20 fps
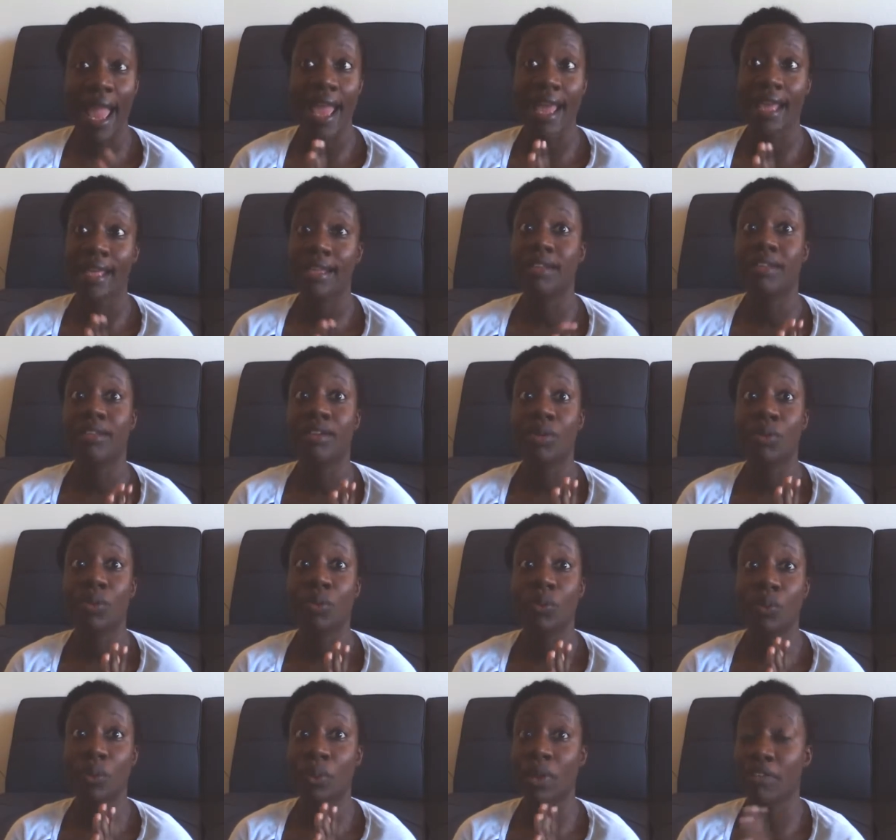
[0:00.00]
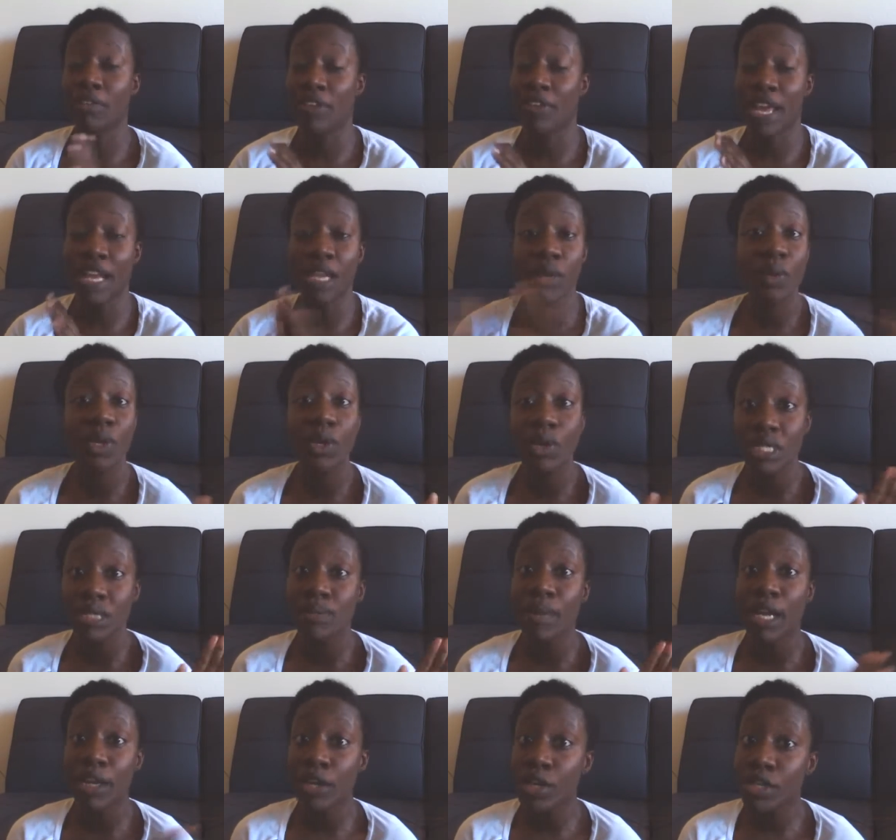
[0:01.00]
and if anyone knows
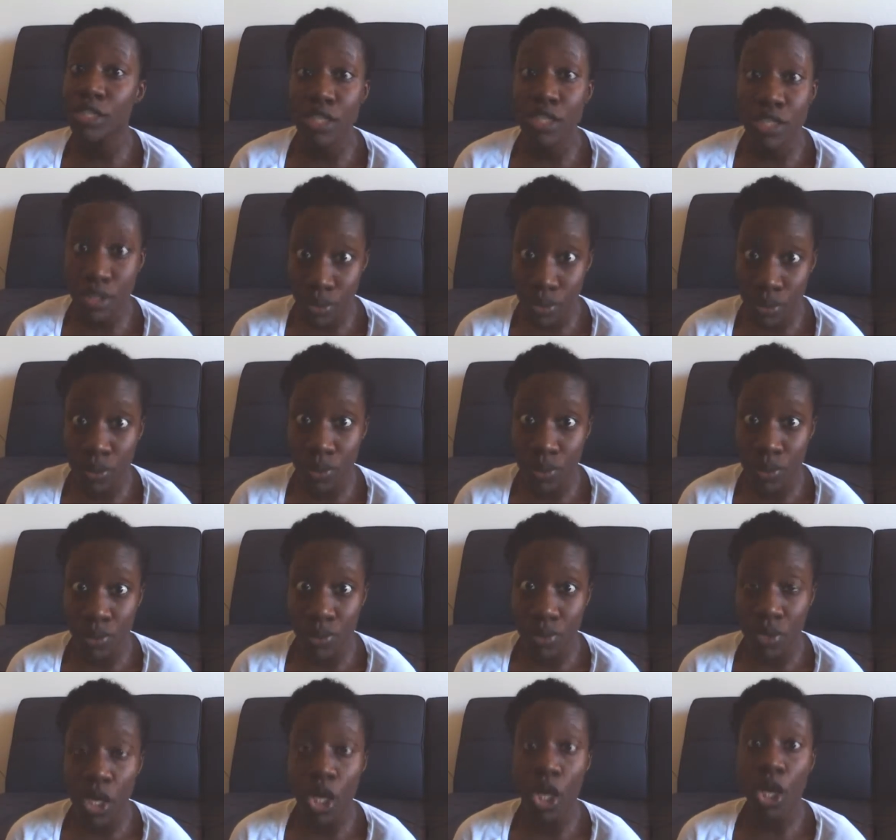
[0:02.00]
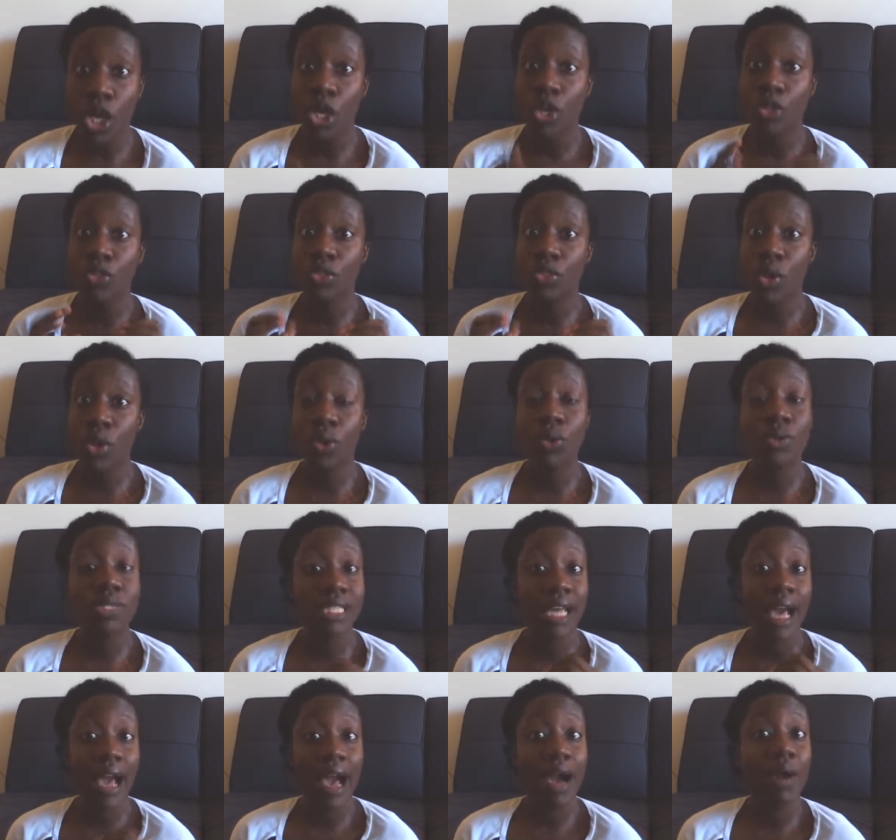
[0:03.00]
about nursing school,
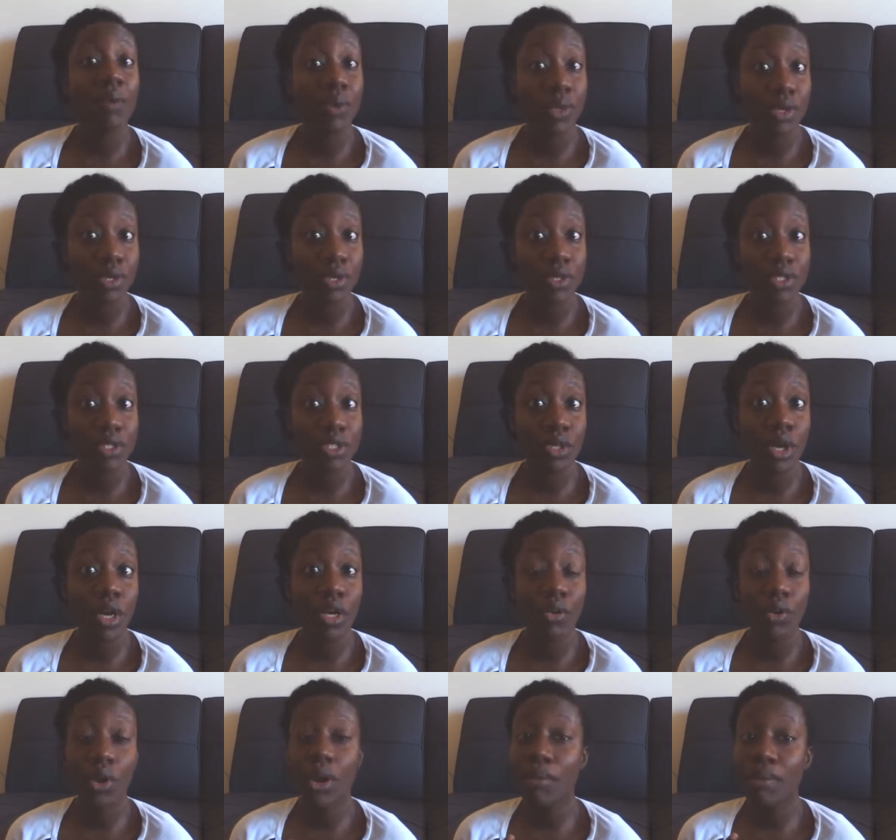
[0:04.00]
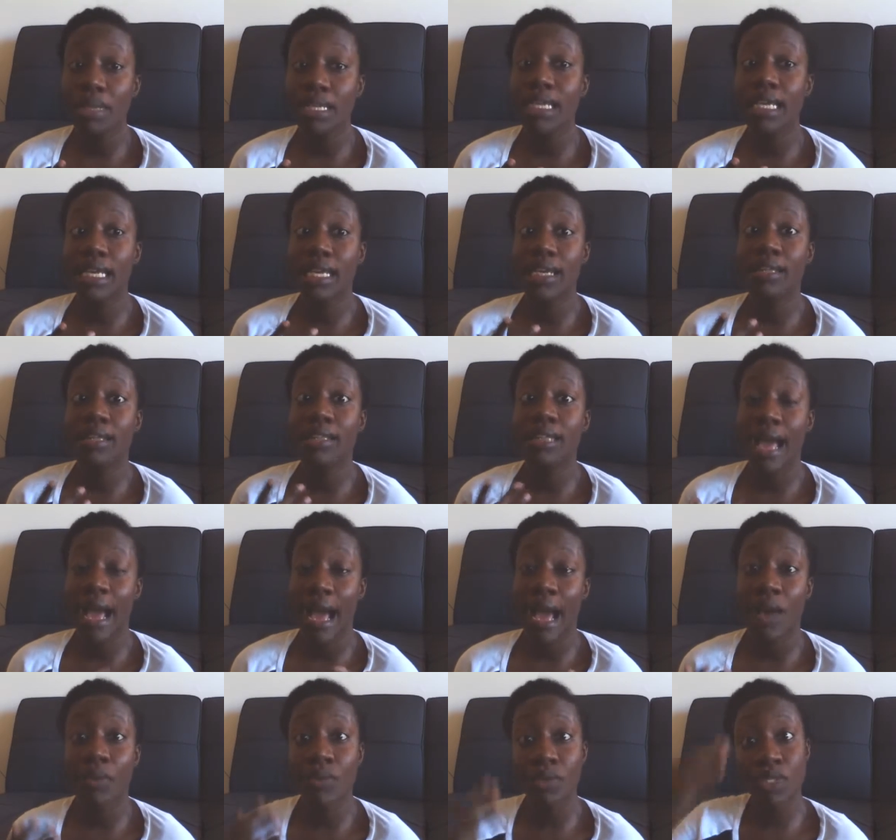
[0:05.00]
those hours are normally the
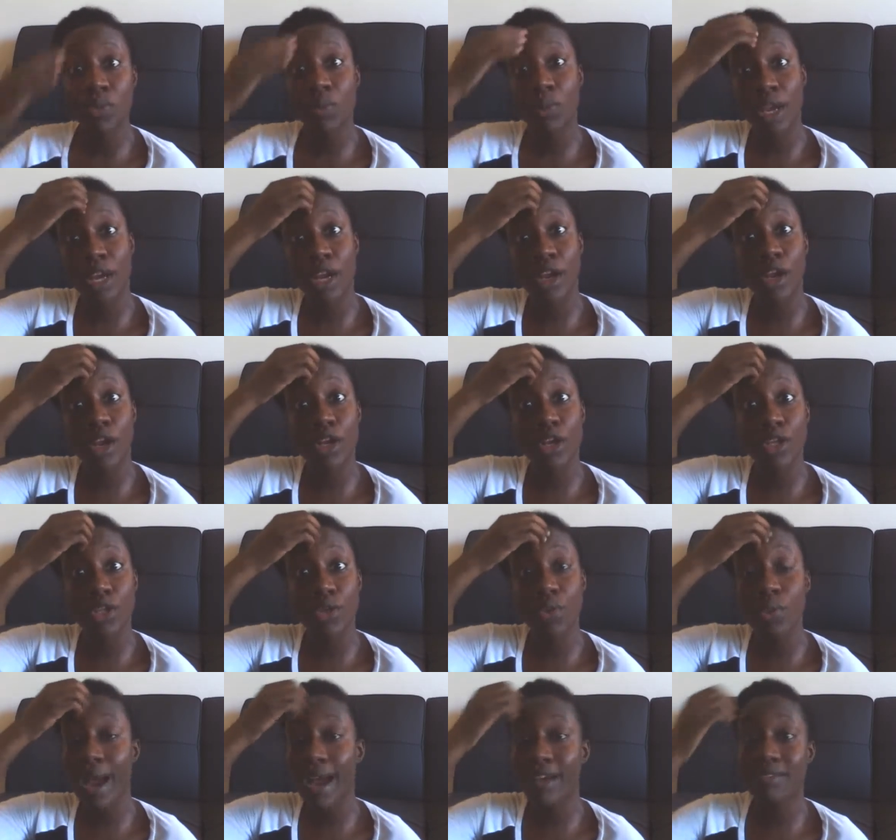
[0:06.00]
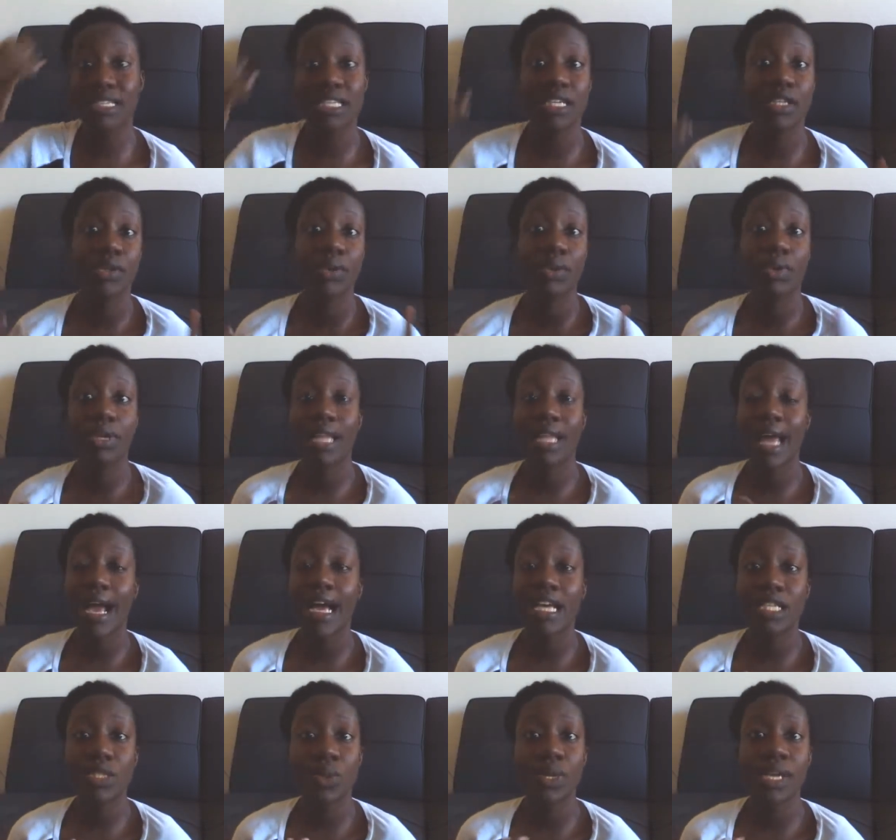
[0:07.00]
hours where you have to either go to
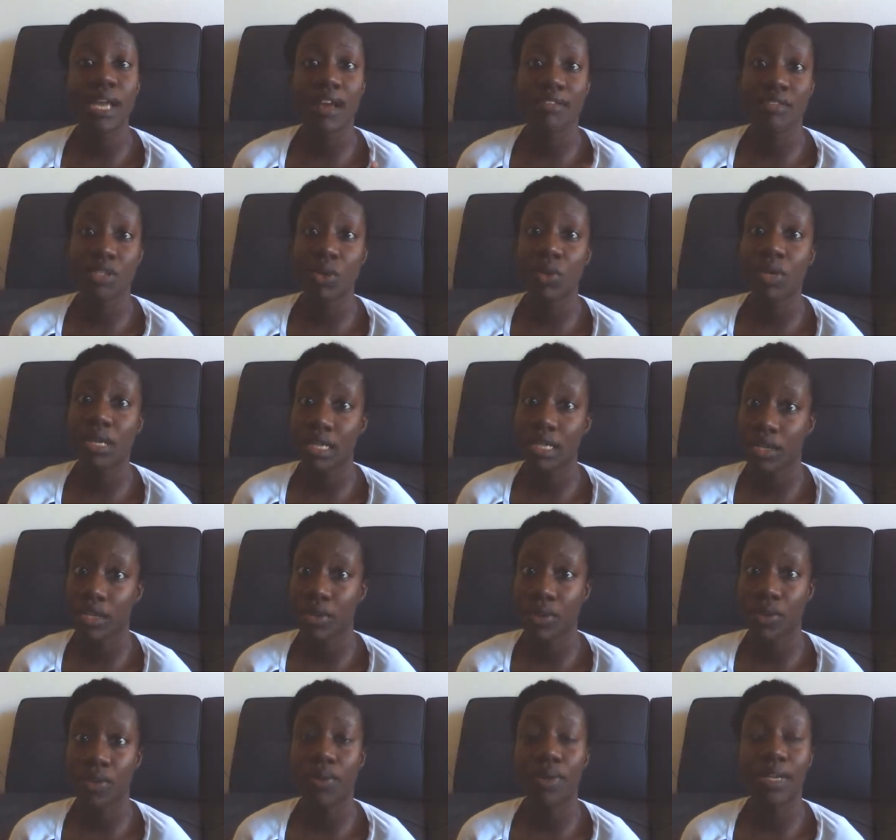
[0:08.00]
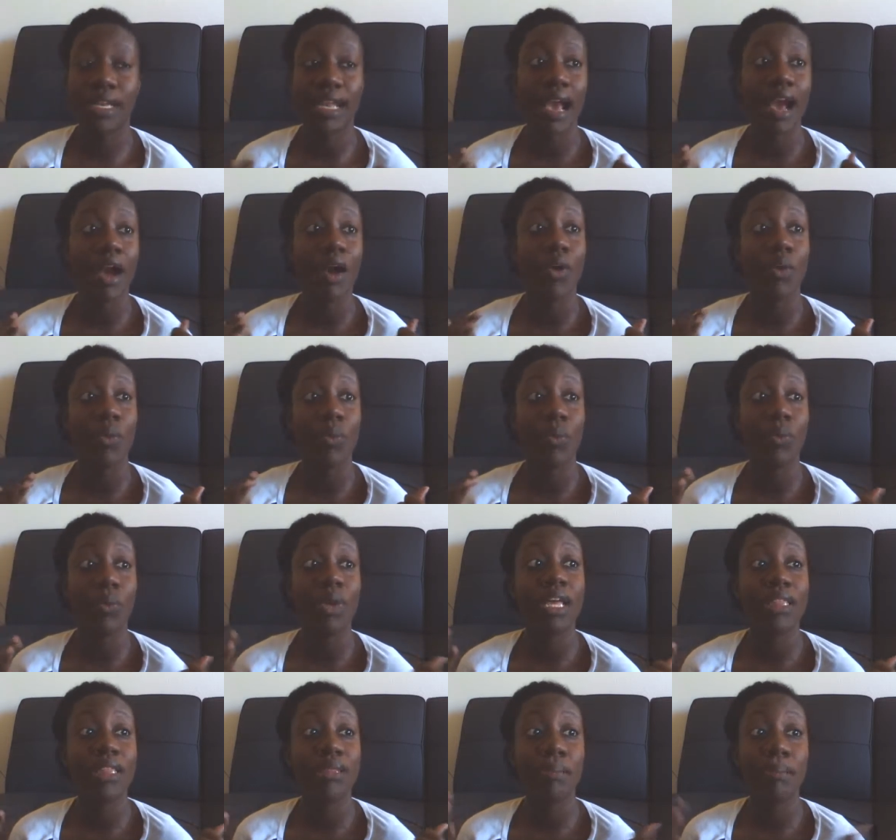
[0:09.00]
class or you have to go to clinical. Now,
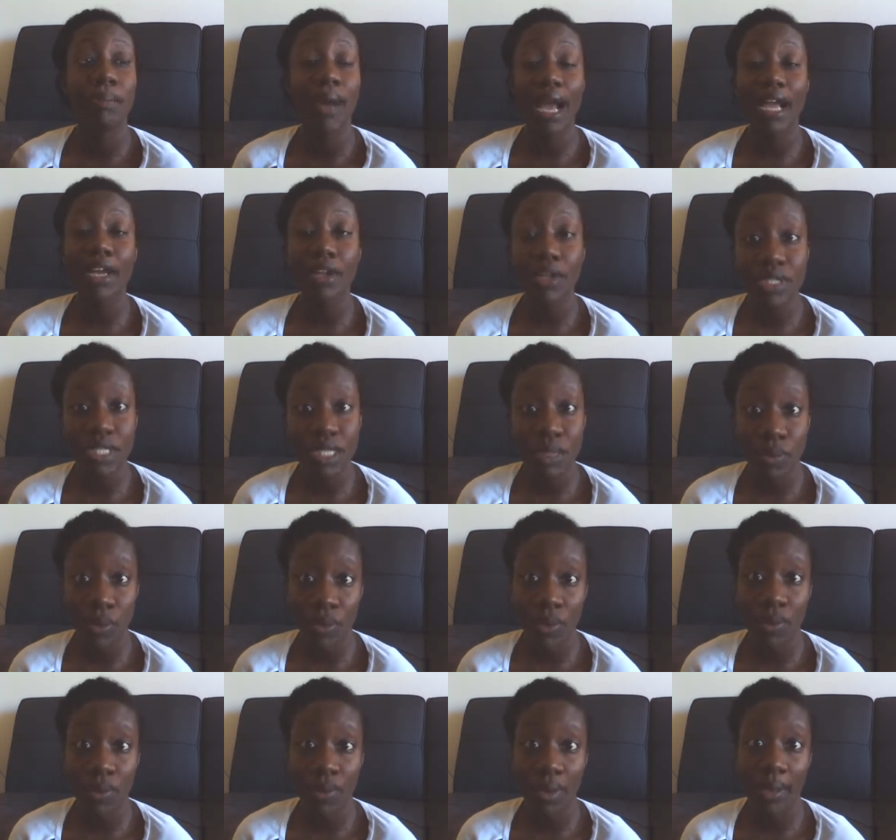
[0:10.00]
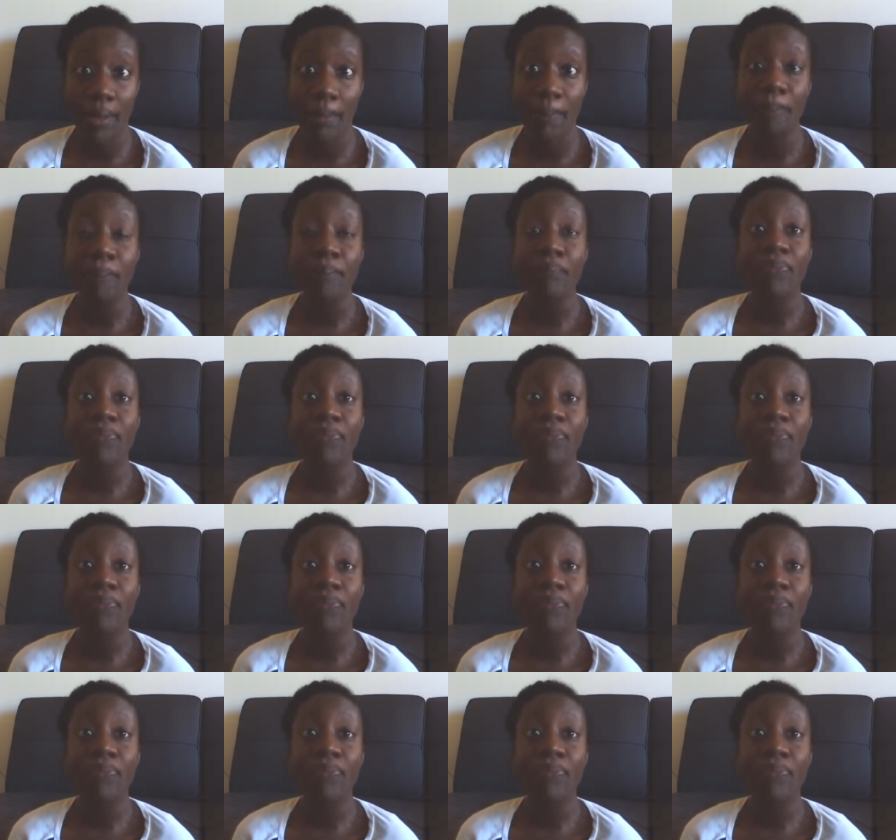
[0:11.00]
with my nursing program,